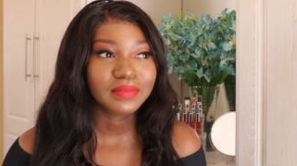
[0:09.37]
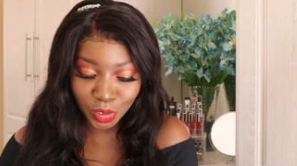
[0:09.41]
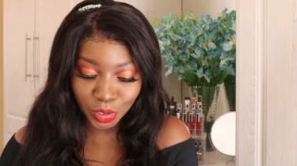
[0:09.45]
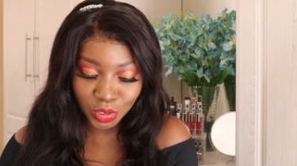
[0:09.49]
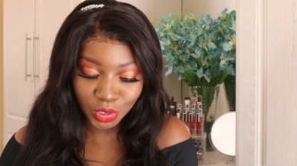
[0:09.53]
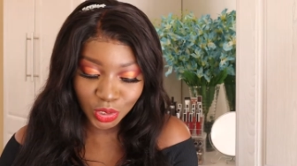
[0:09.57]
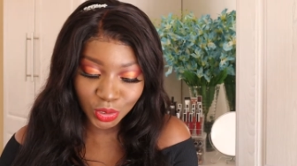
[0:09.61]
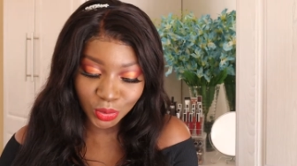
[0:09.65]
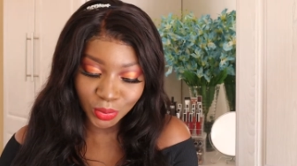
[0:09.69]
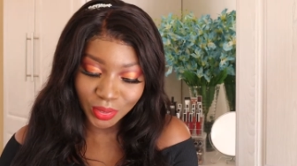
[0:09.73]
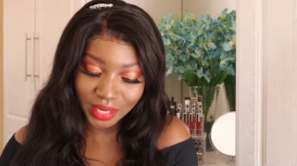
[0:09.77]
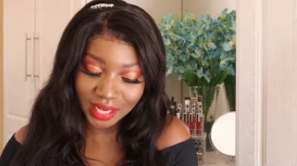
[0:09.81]

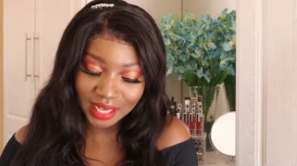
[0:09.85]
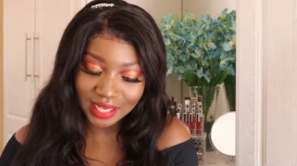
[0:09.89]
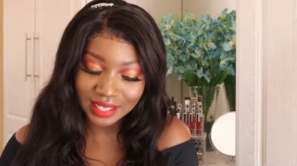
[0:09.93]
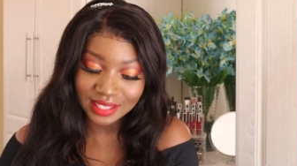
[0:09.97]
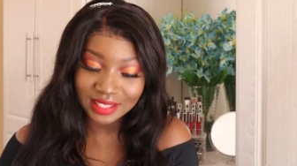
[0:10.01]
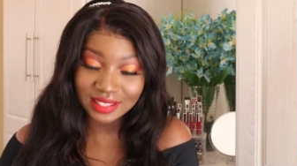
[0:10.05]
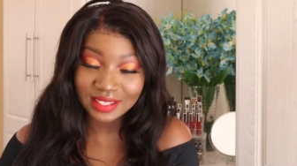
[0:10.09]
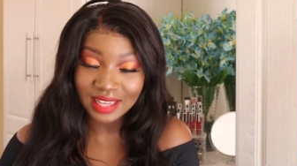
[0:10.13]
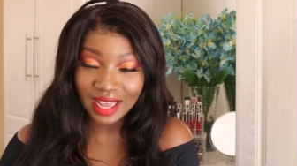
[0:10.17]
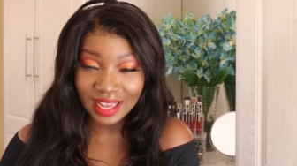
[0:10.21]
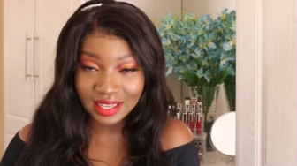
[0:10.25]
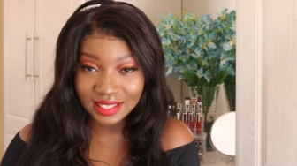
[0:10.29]
Thought you were a
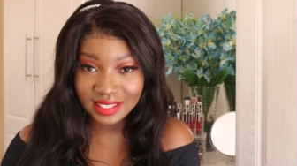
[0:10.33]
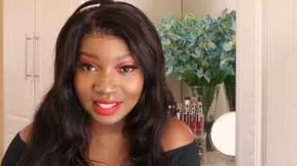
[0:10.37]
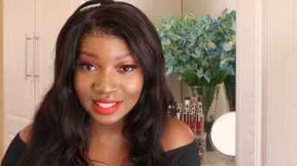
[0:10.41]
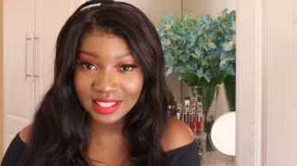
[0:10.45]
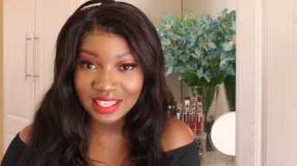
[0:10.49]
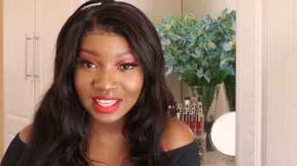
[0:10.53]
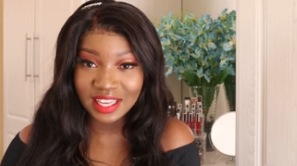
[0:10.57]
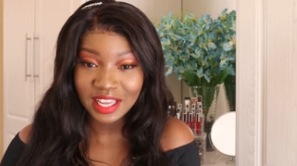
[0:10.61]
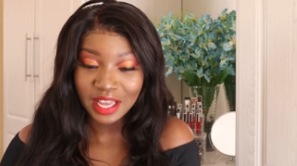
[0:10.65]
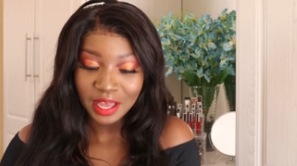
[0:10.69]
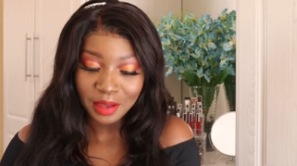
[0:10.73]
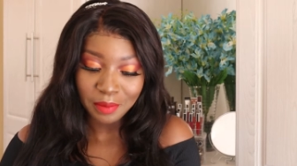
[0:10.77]

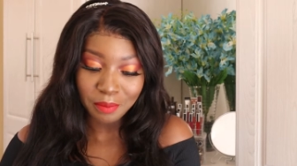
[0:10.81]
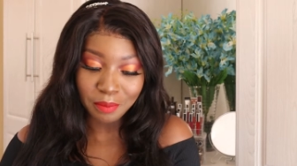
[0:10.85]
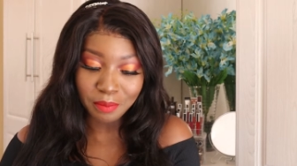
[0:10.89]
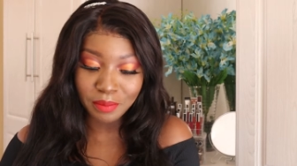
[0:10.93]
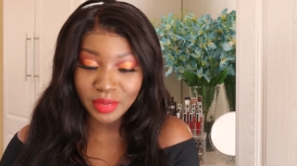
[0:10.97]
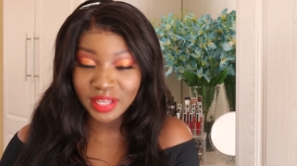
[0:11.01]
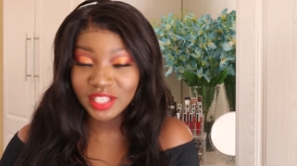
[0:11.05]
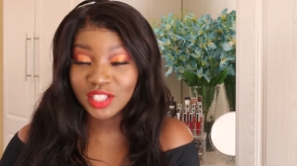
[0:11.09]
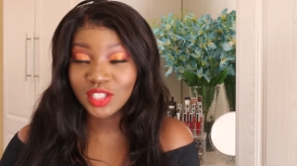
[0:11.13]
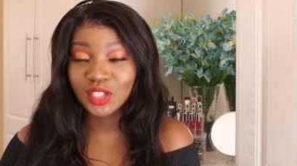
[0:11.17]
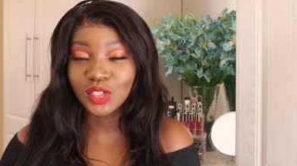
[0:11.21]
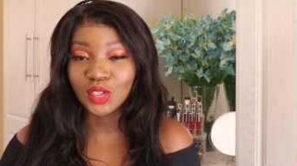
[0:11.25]
sassy
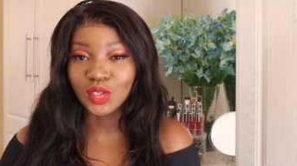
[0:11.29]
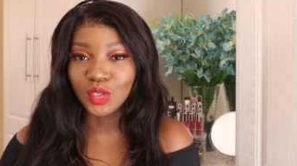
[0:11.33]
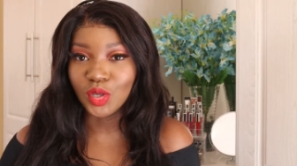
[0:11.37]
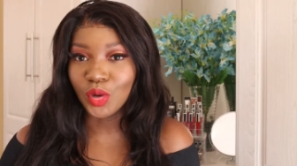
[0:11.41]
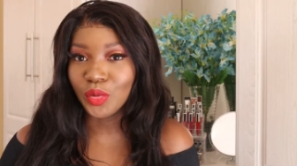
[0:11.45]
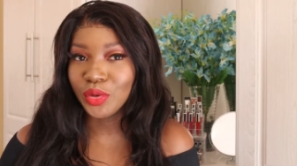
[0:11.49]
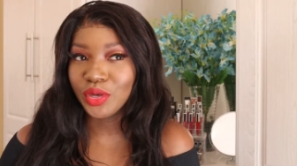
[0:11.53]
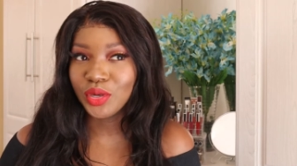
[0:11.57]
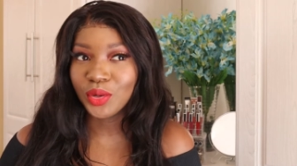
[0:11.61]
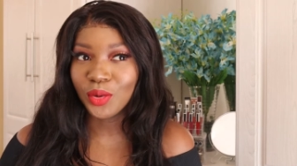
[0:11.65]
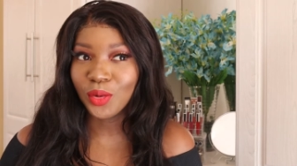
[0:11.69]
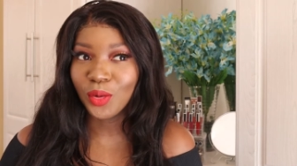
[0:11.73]
Miss
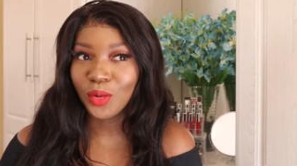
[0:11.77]
Know It